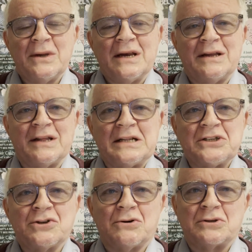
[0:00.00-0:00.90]
he then
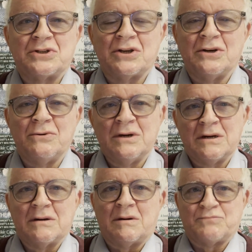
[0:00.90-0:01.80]
sought to
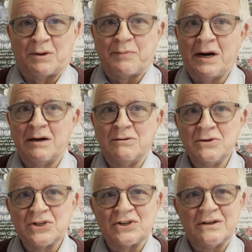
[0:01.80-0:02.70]

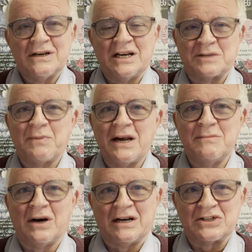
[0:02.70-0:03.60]
propose his
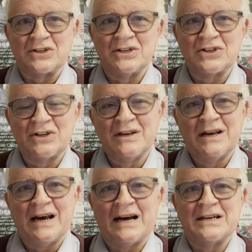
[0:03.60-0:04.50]
paymasters
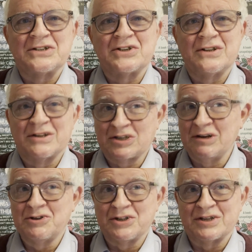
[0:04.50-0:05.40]
as the
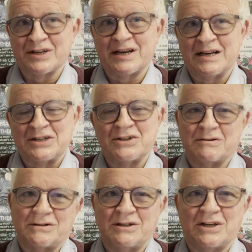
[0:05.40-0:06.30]
solution to the case.
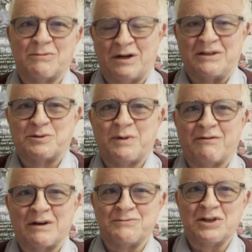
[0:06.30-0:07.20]
And he said, well, it's
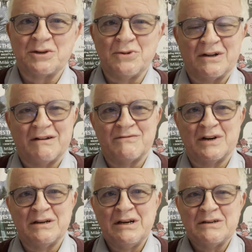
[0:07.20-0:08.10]
perfectly reasonable. I've
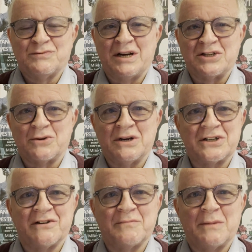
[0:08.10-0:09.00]
raised a
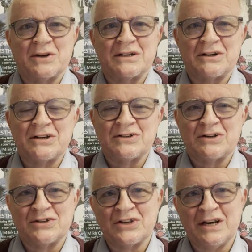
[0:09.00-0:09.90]
question of public
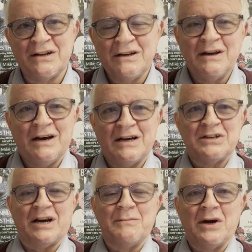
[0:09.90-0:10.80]
concern,
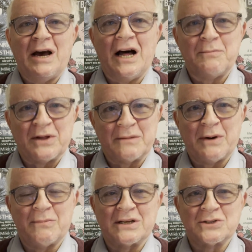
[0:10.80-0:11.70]
and I'm helping the
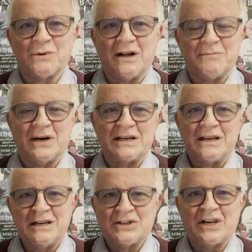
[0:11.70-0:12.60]
public as well by
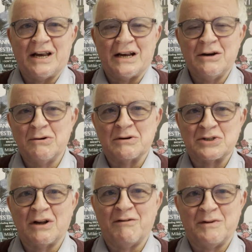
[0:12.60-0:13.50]
saying who could
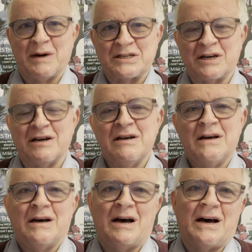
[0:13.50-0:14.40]
solve the matter,
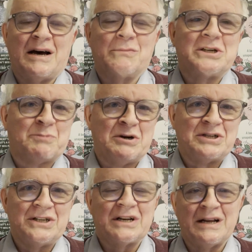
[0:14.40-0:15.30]
at which point
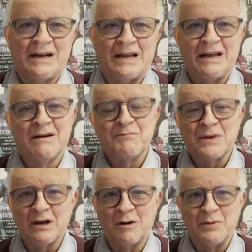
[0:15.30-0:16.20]
he's clearly
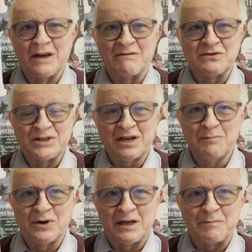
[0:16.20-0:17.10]
lobbying for his
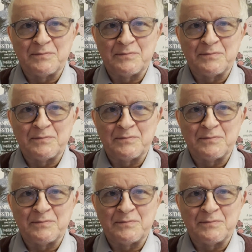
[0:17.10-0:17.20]
company.